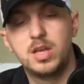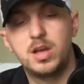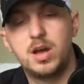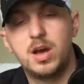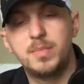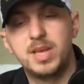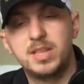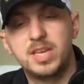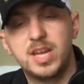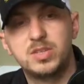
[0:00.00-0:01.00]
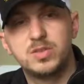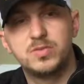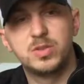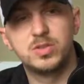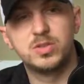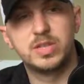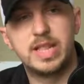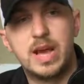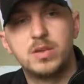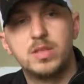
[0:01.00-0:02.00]
And the canister filters
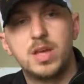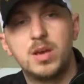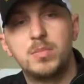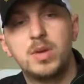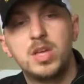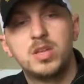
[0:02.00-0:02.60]
allowed them